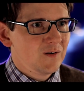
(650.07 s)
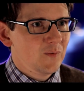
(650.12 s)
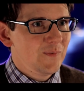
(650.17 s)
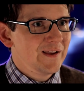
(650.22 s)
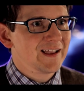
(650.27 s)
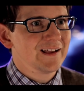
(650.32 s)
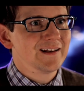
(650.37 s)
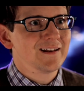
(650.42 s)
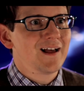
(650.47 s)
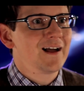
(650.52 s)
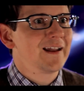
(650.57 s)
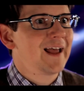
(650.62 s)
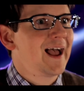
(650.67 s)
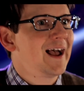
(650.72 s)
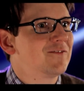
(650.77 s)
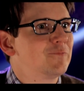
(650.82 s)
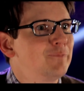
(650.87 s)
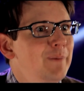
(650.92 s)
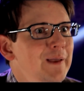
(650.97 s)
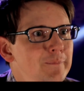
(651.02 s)
we cannot
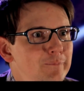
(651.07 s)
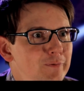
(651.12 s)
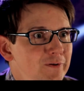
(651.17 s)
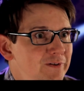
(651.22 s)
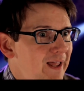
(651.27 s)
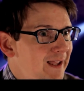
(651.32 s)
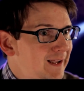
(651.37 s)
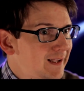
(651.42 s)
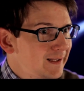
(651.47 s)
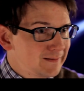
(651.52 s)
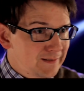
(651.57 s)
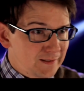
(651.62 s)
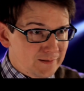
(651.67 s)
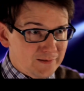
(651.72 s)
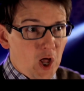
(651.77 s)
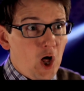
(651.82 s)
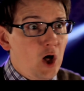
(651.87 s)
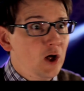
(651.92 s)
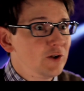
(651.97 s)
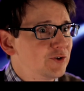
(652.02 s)
have people taking the
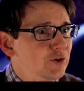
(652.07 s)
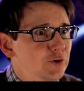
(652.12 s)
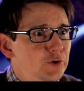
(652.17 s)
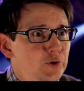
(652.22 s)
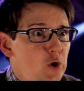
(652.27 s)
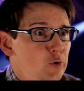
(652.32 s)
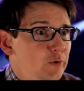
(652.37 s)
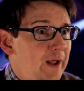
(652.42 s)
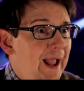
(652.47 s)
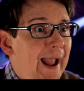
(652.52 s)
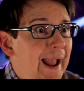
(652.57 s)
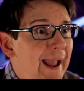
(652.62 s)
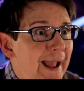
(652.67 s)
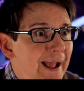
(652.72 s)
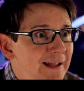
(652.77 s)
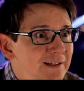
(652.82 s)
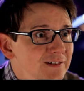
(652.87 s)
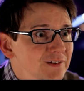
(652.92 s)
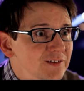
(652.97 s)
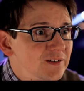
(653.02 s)
law into their own
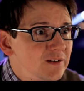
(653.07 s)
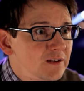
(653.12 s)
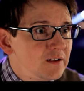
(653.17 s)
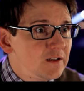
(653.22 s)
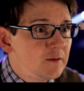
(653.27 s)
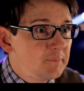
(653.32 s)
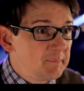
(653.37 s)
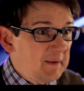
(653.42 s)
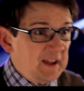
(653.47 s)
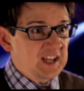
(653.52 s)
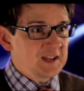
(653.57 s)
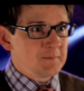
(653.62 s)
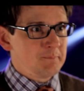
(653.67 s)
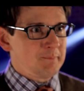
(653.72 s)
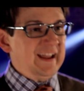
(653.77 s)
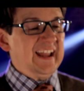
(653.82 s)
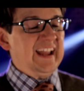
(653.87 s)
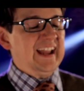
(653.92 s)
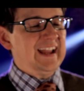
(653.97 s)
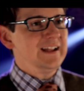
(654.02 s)
hands, being
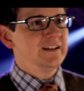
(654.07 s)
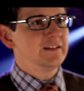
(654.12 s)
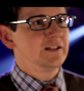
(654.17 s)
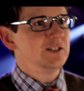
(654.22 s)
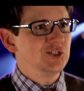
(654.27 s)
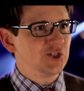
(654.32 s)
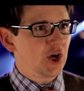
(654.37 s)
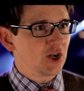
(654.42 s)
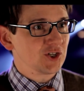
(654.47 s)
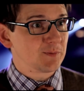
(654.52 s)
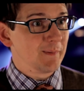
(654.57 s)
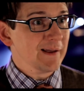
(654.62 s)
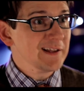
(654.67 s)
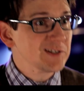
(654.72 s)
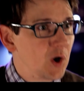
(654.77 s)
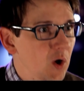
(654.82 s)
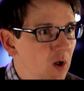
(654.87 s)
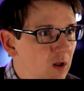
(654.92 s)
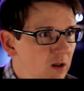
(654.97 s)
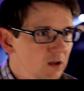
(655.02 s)
mean and
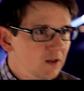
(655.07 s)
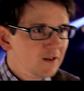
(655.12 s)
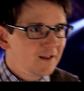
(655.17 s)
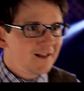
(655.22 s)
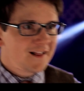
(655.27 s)
judgmental.